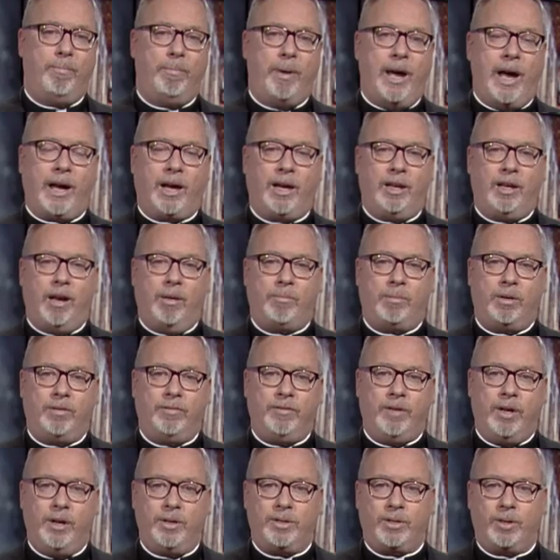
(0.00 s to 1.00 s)
back a number
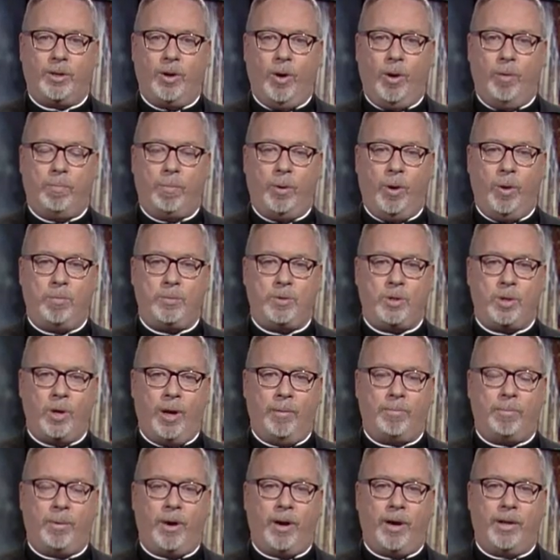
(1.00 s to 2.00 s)
of years ago, Pope
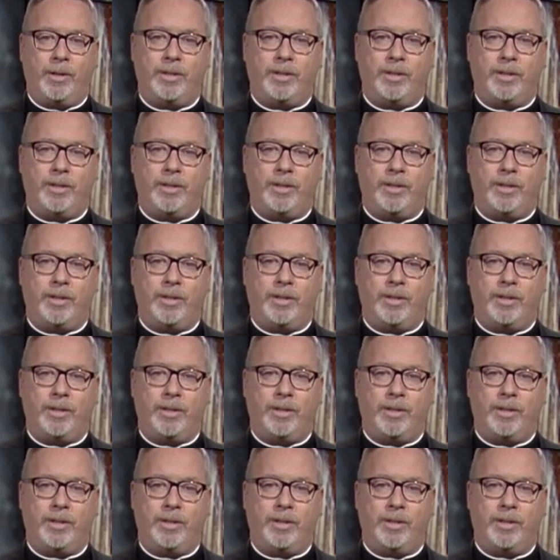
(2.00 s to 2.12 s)
John Paul